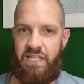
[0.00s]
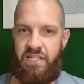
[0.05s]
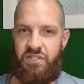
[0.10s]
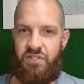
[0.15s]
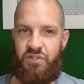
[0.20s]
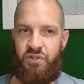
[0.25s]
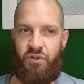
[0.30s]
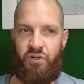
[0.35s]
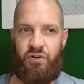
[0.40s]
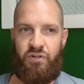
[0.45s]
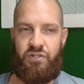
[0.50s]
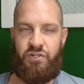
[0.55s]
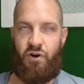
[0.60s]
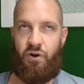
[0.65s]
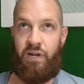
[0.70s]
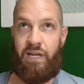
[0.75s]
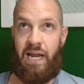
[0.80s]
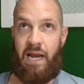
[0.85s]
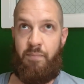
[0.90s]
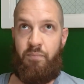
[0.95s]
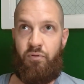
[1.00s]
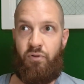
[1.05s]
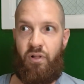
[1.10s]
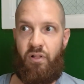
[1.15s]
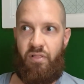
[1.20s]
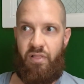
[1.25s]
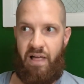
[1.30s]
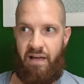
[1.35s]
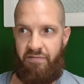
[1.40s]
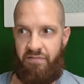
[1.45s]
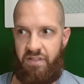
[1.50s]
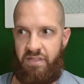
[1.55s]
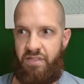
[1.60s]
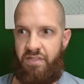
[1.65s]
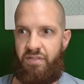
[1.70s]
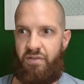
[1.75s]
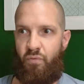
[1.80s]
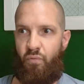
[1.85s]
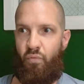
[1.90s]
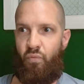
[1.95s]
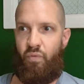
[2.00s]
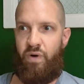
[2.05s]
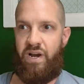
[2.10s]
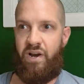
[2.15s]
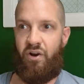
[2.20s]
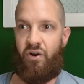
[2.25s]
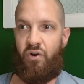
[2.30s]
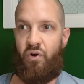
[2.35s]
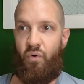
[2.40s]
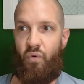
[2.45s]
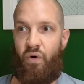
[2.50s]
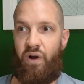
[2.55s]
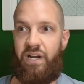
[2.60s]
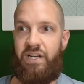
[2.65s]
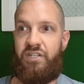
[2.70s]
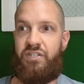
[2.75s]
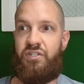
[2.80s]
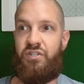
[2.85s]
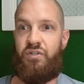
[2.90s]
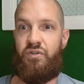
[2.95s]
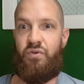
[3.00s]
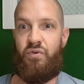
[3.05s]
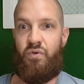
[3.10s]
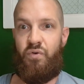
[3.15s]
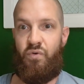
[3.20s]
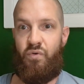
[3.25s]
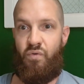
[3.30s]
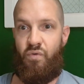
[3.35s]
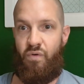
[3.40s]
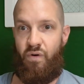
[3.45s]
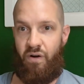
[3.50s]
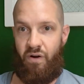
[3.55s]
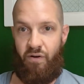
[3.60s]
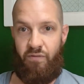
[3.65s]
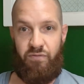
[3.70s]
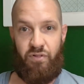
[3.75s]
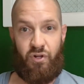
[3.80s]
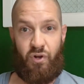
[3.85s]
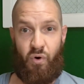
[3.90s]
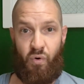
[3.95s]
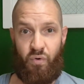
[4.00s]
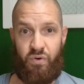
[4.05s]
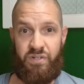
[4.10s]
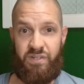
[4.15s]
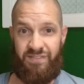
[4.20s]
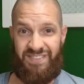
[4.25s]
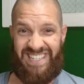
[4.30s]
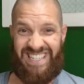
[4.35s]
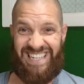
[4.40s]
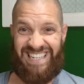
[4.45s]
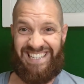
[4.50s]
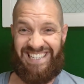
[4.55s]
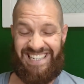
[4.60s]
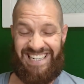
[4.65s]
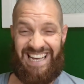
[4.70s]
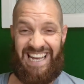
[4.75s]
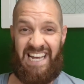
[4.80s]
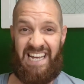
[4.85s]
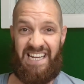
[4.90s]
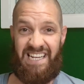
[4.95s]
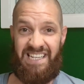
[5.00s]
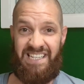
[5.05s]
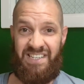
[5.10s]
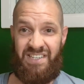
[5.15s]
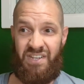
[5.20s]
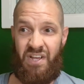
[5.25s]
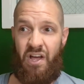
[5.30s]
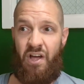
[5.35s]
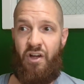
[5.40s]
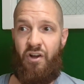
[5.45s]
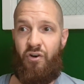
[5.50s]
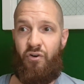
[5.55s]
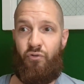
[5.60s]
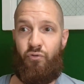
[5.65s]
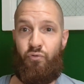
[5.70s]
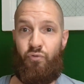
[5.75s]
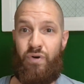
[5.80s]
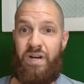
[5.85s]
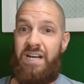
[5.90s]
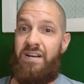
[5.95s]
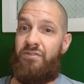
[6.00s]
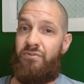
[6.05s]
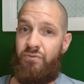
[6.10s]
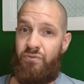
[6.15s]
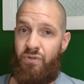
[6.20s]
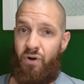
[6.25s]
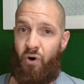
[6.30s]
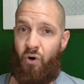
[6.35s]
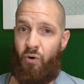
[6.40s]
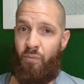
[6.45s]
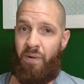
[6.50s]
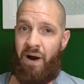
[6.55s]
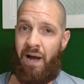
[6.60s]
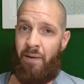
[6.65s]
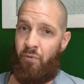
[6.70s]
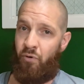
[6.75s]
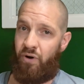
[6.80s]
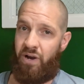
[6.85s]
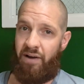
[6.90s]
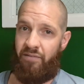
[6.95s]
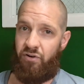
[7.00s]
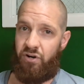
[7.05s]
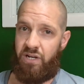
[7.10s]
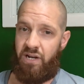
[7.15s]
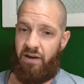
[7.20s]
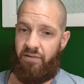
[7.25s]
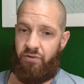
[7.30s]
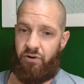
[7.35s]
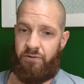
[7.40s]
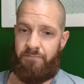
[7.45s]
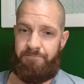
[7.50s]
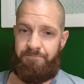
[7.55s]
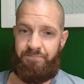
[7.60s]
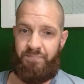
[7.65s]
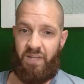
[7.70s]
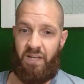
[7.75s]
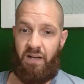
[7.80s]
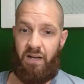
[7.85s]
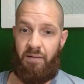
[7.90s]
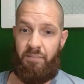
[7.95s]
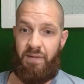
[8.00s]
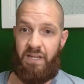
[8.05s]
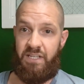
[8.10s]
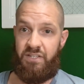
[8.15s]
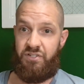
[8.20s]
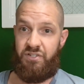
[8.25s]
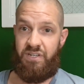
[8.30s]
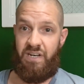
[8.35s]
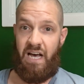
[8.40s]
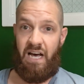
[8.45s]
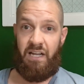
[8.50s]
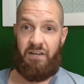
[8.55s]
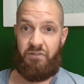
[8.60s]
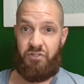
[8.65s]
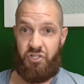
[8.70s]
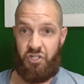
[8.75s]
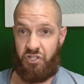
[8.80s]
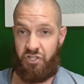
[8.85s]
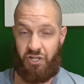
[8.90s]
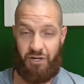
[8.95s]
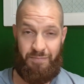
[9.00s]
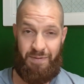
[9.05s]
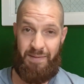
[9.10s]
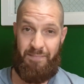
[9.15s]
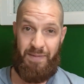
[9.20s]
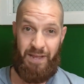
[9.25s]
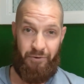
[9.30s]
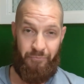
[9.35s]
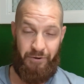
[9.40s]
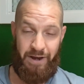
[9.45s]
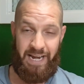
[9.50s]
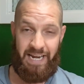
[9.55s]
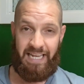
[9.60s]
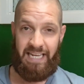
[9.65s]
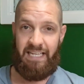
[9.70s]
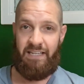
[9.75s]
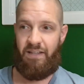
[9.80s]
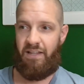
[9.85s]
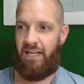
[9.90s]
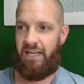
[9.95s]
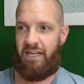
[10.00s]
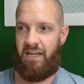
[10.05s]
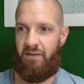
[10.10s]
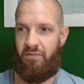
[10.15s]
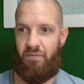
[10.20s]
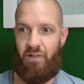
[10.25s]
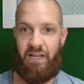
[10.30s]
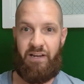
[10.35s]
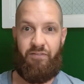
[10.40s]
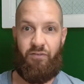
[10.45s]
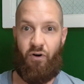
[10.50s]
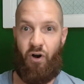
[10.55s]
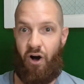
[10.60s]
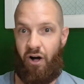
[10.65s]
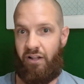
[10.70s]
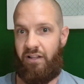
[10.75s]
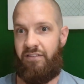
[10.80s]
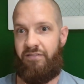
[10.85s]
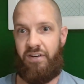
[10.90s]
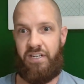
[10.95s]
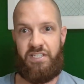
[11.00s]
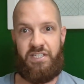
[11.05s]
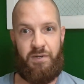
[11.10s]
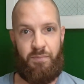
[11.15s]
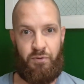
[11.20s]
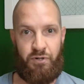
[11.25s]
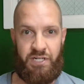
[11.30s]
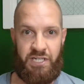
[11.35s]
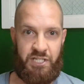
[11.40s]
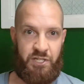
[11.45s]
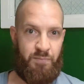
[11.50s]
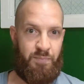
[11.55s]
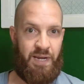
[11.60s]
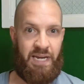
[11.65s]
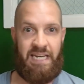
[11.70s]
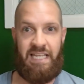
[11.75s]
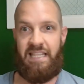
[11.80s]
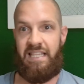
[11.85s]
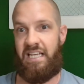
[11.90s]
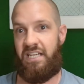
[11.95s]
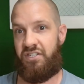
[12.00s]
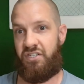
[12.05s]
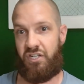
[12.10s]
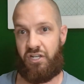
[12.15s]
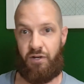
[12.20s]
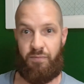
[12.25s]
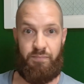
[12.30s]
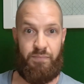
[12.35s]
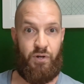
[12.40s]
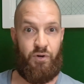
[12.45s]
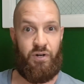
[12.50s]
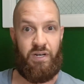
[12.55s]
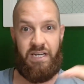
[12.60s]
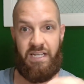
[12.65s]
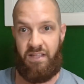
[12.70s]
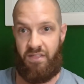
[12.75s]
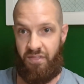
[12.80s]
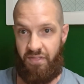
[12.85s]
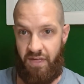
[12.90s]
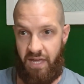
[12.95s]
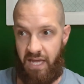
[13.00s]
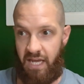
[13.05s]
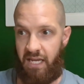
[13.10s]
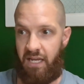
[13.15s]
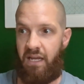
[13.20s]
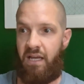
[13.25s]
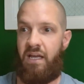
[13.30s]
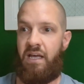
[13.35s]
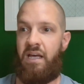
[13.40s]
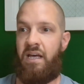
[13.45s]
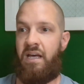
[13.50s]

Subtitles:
Easter, starting April 11th, we are going to, over the course of 6 days, read through the whole Bible cover to cover. It's not just going to be me reading it. Like, I'd like for all of us to participate in this, a community thing.